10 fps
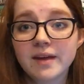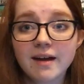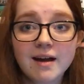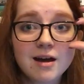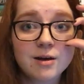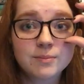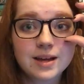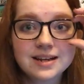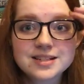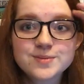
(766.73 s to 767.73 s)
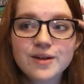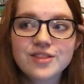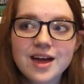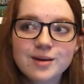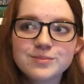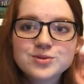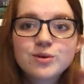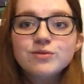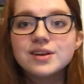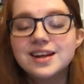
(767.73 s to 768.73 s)
And it's about them
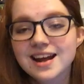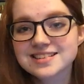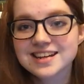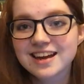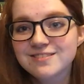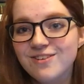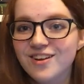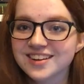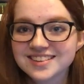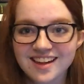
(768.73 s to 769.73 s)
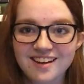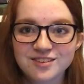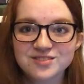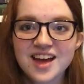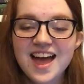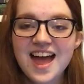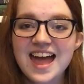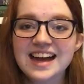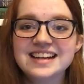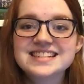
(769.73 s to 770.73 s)
sort of reconnecting and falling in love,
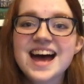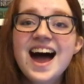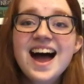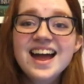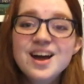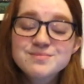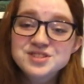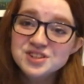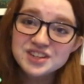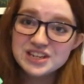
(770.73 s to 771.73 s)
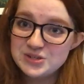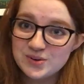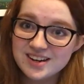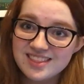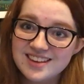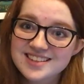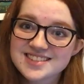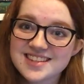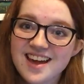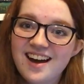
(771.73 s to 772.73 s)
and I absolutely adored
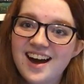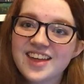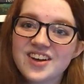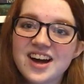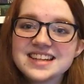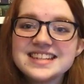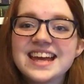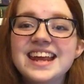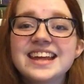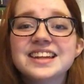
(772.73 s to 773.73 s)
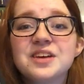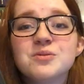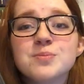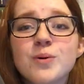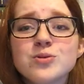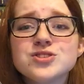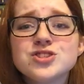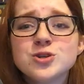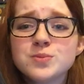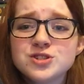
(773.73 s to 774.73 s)
this. I thought Sadie and Lane were both
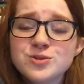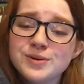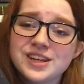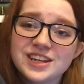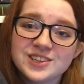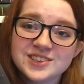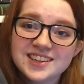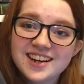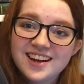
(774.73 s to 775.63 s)
super, super cute.